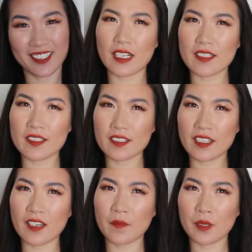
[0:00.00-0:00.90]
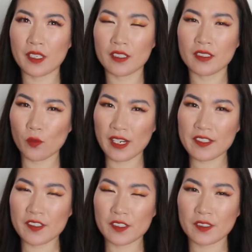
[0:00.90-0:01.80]
I think I've been
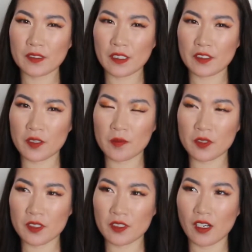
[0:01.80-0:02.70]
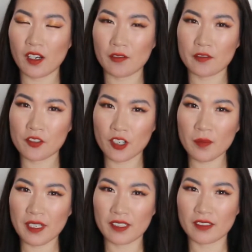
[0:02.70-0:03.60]
wiser in terms of
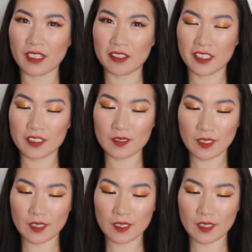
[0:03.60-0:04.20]
shopping nowadays.